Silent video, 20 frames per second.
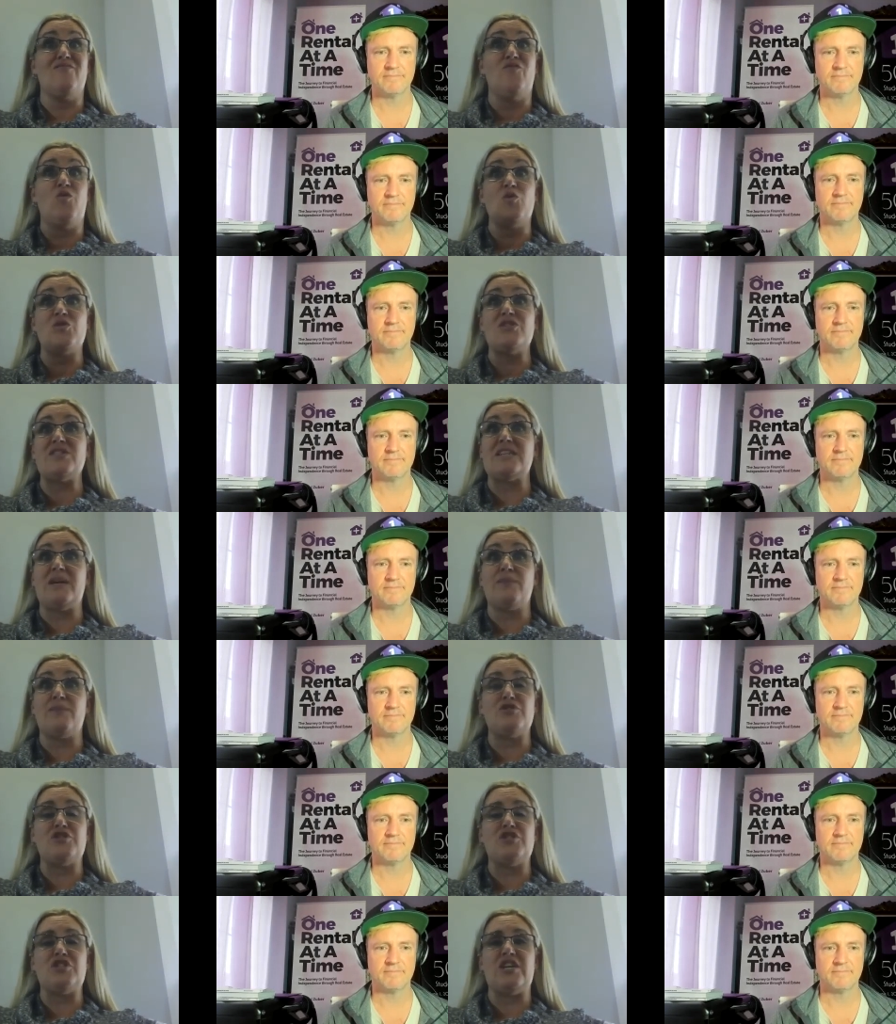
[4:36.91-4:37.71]
Speaker 1: forcing
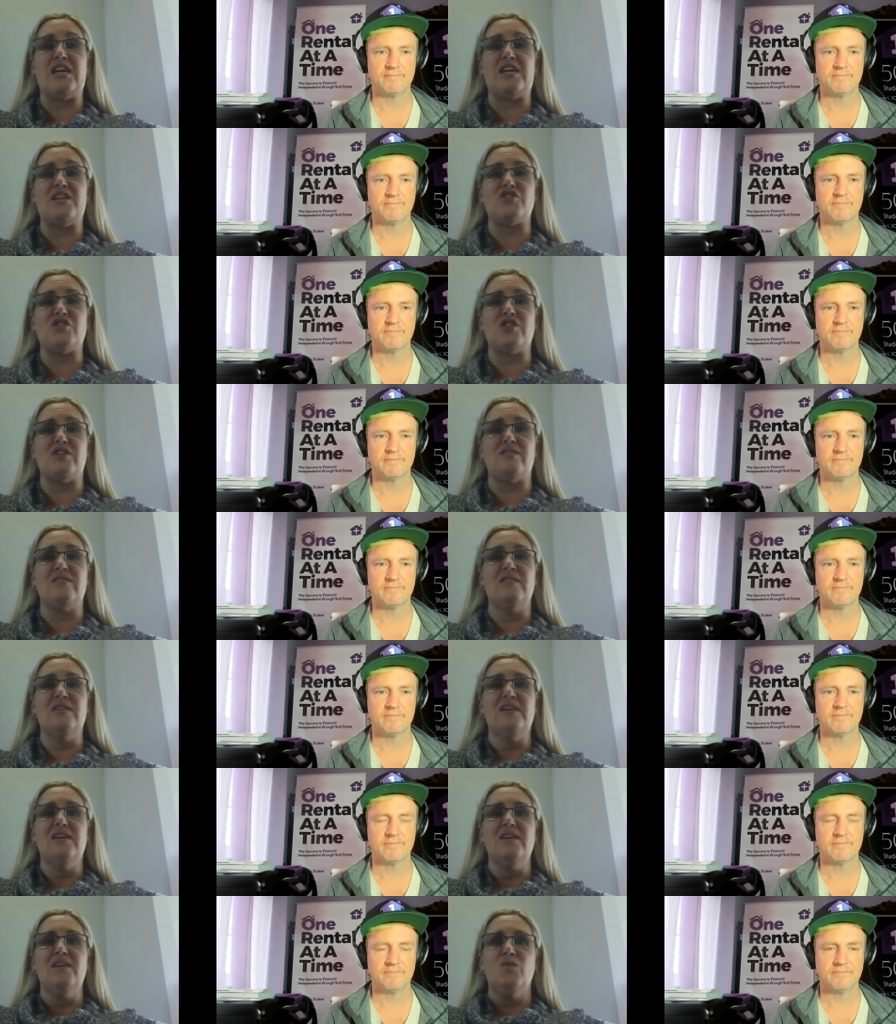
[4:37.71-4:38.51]
appreciation,
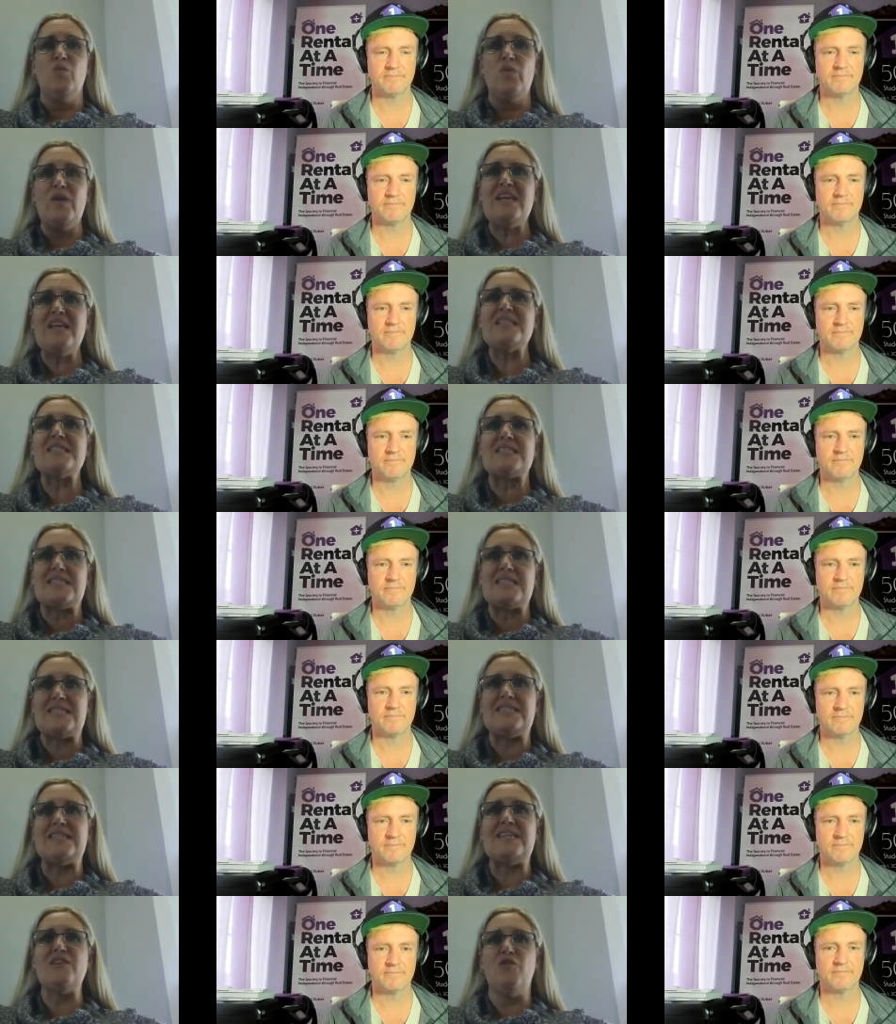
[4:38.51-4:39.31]
we can
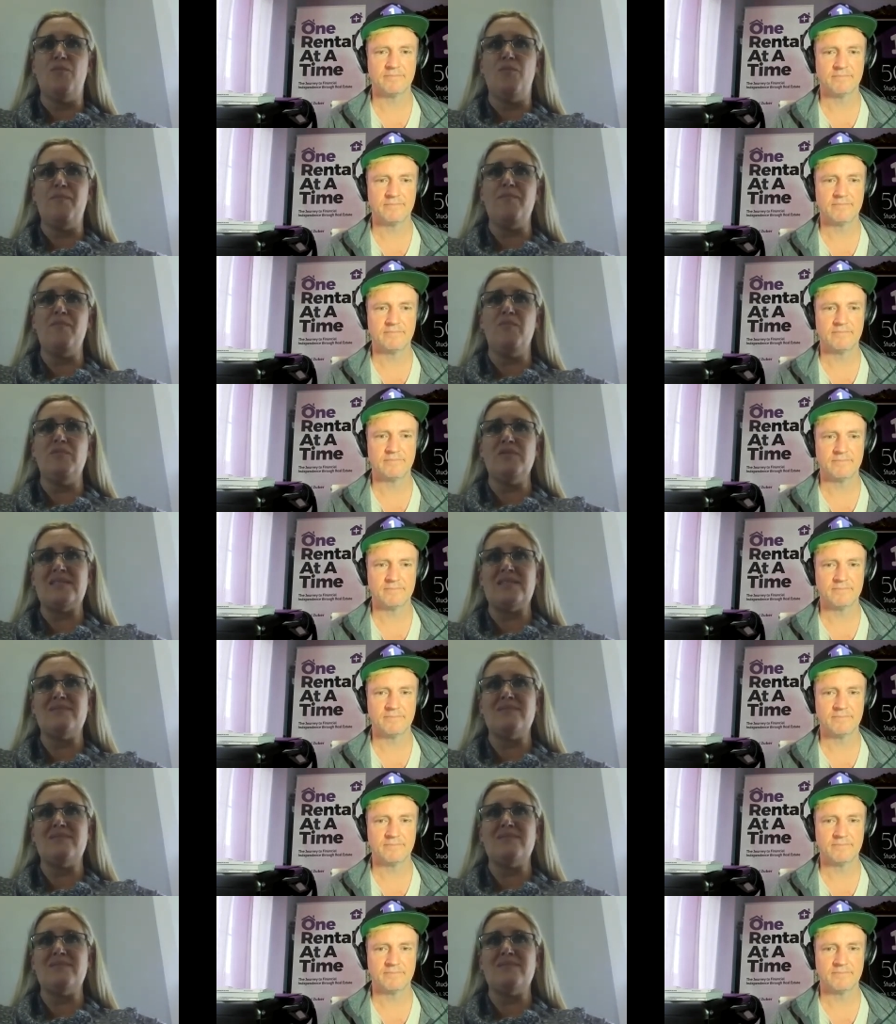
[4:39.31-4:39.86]
still